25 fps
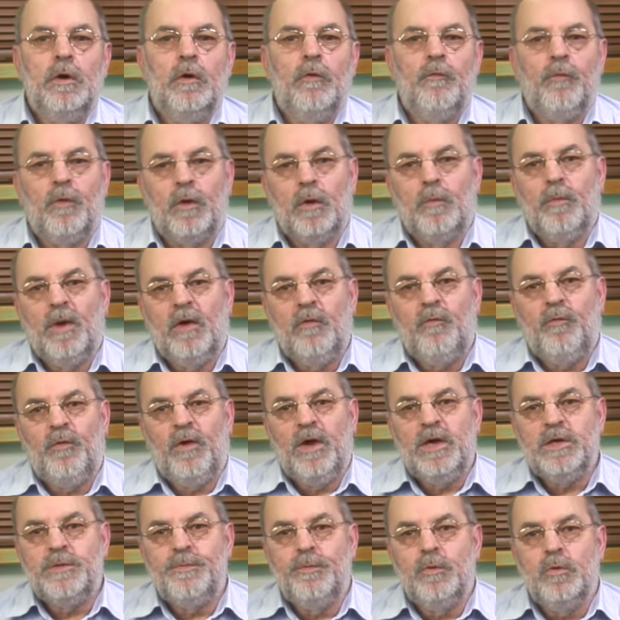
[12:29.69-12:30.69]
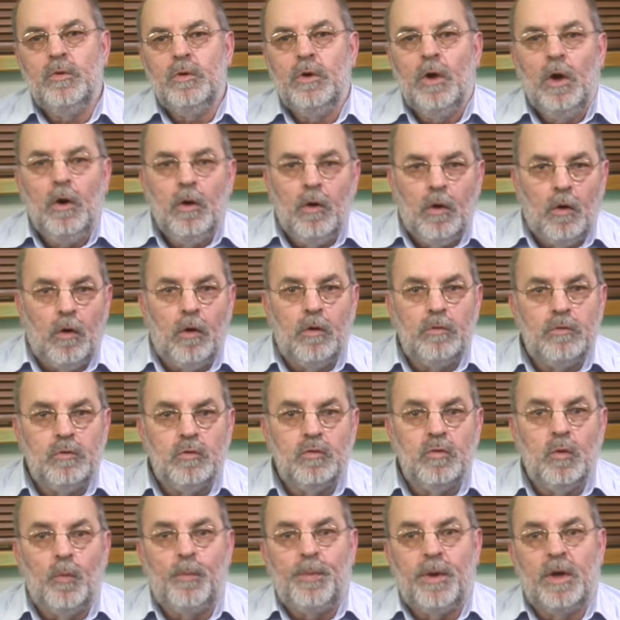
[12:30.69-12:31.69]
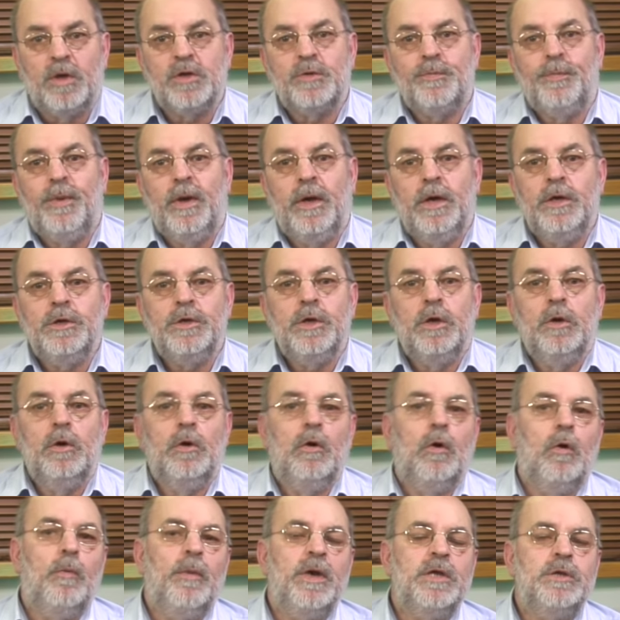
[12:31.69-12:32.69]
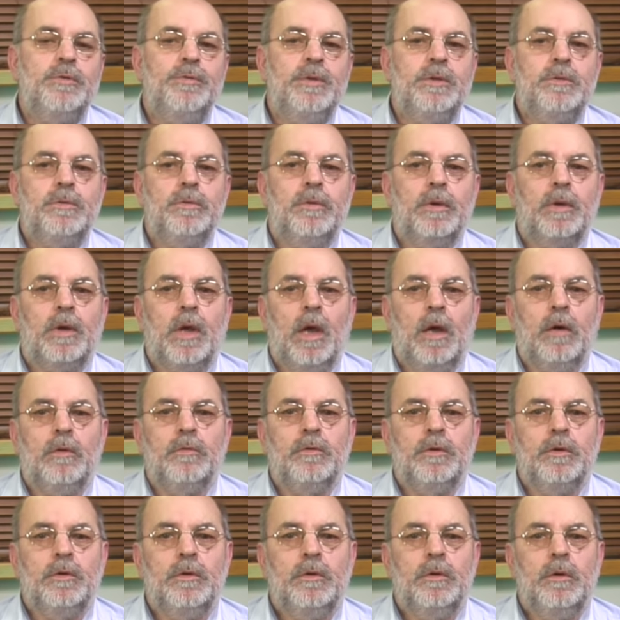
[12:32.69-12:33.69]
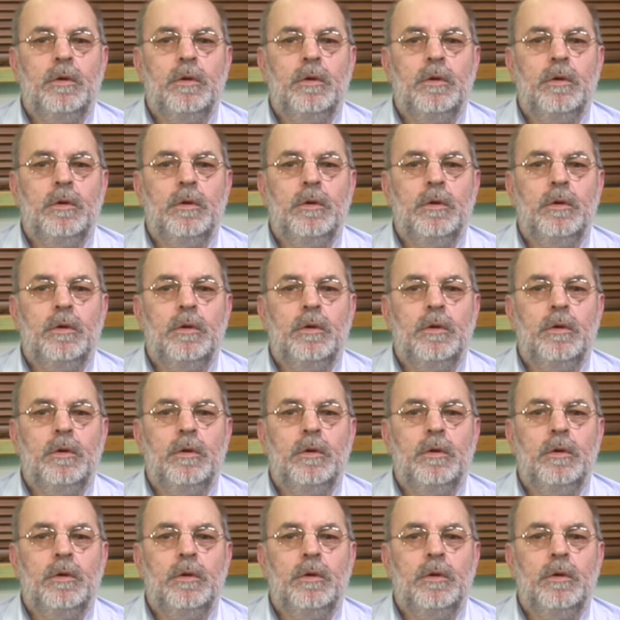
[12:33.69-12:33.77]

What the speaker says: follow my Facebook or Google Plus page or my Twitter account.